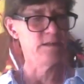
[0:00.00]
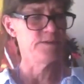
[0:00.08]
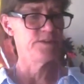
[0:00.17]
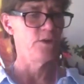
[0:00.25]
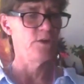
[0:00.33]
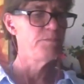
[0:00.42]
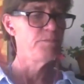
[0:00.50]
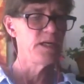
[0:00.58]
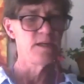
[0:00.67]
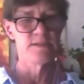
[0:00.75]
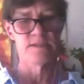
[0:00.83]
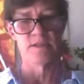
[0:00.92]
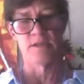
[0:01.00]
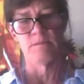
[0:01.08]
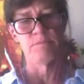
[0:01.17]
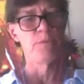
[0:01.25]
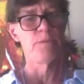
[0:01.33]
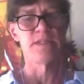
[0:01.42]
So a person,
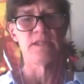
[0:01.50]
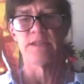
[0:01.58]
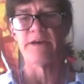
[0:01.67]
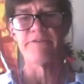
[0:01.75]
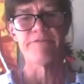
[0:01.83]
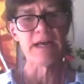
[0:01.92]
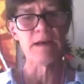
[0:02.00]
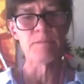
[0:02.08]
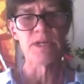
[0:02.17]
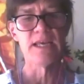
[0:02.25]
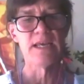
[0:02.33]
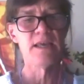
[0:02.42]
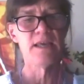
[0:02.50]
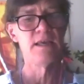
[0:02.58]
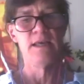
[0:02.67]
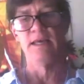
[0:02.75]
but within their family,